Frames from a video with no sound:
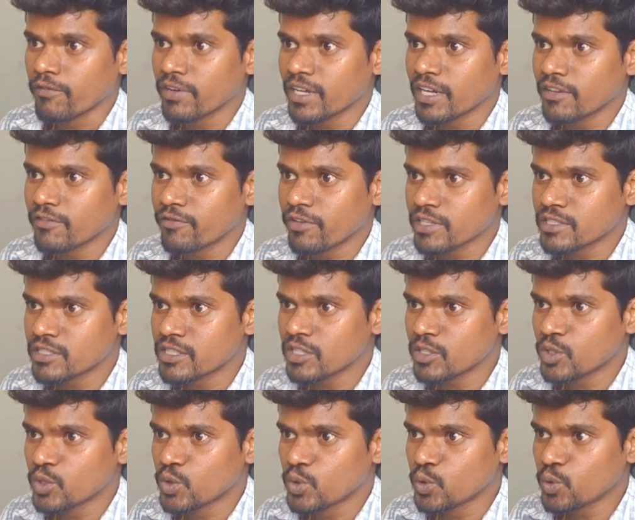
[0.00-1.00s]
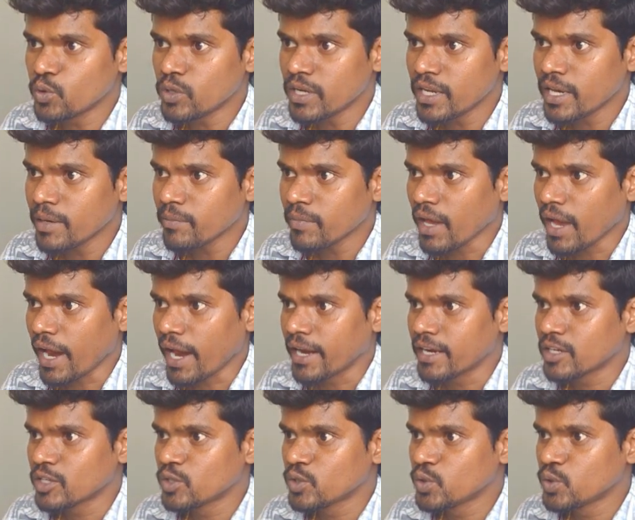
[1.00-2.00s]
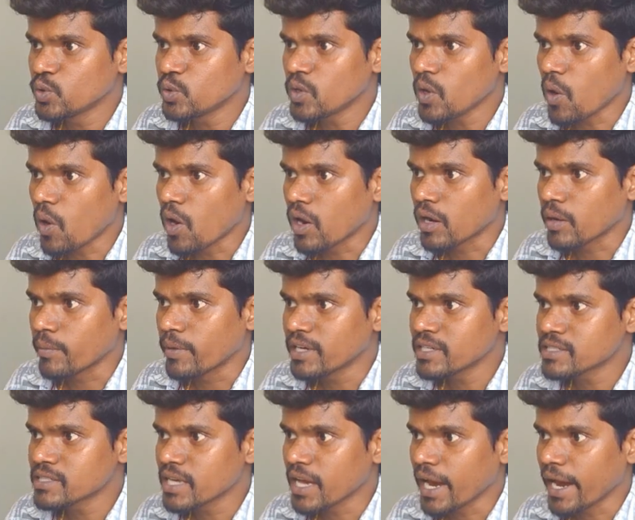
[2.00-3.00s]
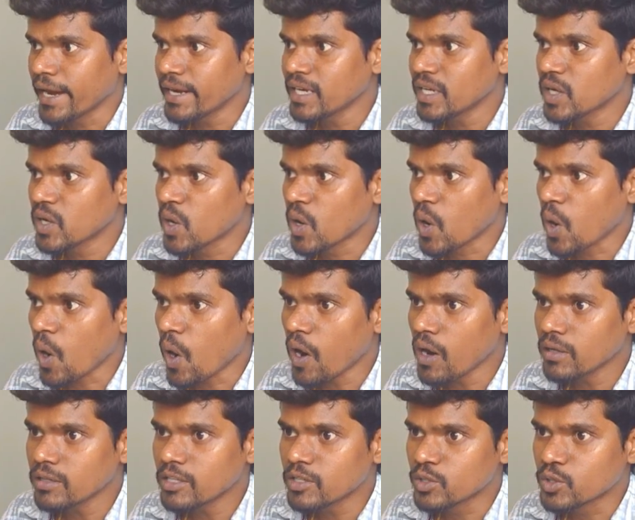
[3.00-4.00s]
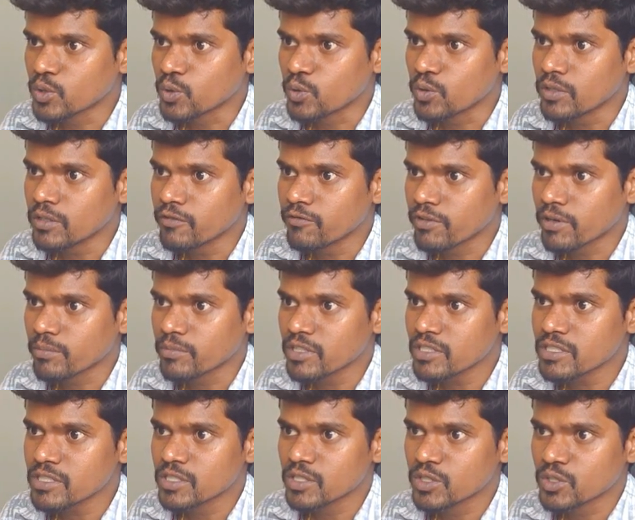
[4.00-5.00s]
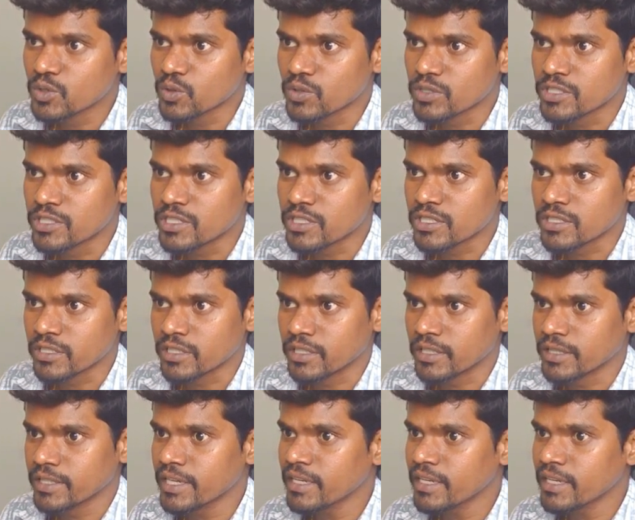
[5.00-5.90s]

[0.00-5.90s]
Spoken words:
We can fetch the tool name and tool arguments and call the tool from this tools dictionary.